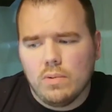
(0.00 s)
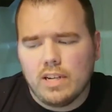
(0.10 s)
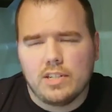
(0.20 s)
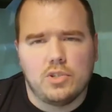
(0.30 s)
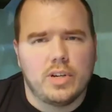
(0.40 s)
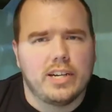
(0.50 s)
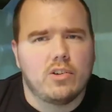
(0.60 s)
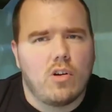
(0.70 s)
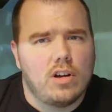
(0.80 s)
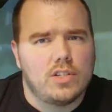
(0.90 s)
because you'll get
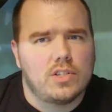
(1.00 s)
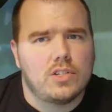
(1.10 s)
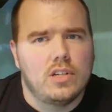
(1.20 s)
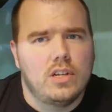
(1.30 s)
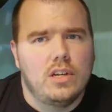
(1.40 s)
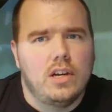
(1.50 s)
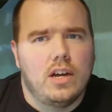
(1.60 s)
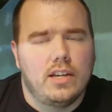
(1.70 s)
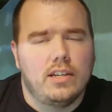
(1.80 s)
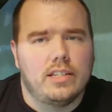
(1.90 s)

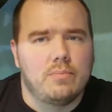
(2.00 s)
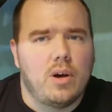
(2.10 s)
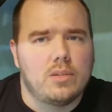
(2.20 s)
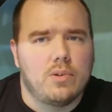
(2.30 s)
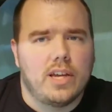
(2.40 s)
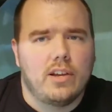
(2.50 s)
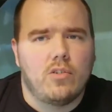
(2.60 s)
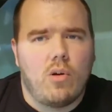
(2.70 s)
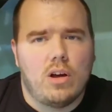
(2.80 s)
it's possible to get